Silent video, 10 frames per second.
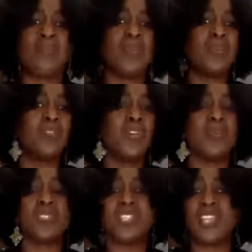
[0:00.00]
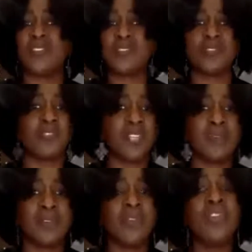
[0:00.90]
Build those layers of
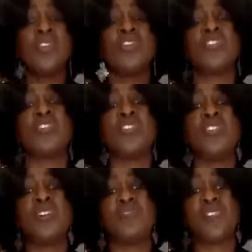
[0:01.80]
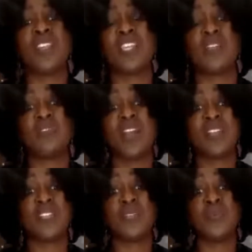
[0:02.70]
flavor so you don't feel like you've
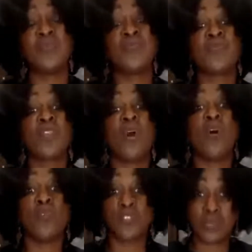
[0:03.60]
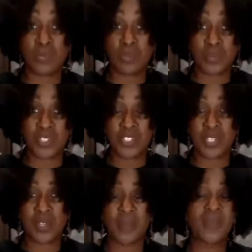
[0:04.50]
got to overdo it with
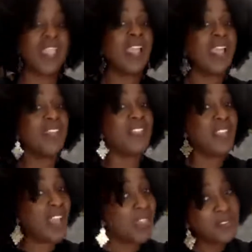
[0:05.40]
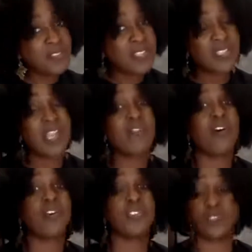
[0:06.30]
sugar. And the other thing that I've
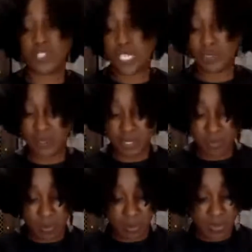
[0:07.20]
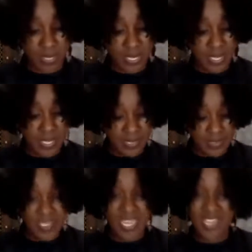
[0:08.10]
also shared with you all
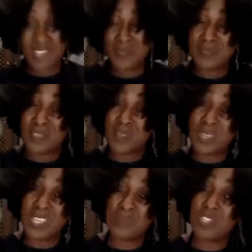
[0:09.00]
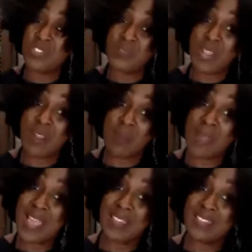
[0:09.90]
is that we can retrain our
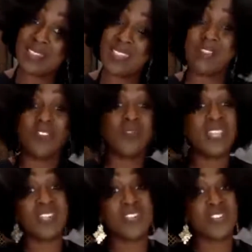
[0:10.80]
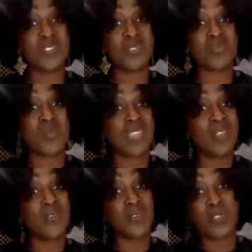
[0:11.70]
palates. If you've eaten it a certain
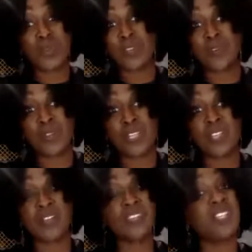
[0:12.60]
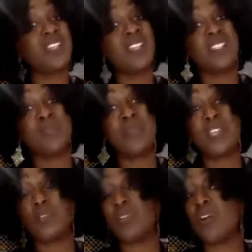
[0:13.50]
way for 30, 40 years, it doesn't
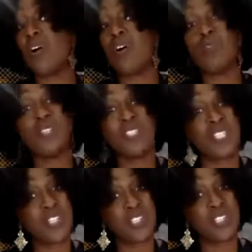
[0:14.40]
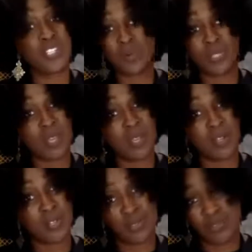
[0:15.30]
mean you can always teach an old
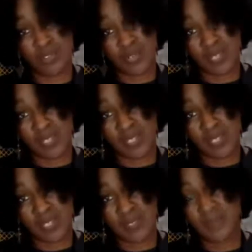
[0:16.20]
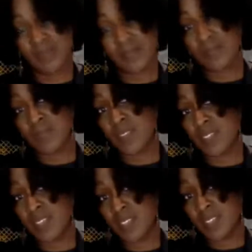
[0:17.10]
dog new tricks. I'm not
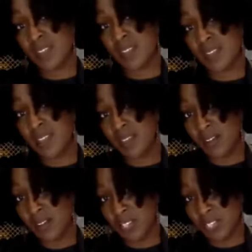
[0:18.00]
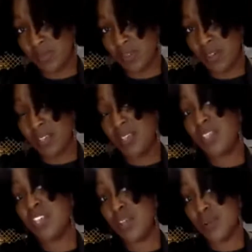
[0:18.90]
calling you a dog. You know what I'm
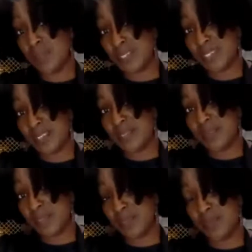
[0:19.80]
saying, it's a metaphor.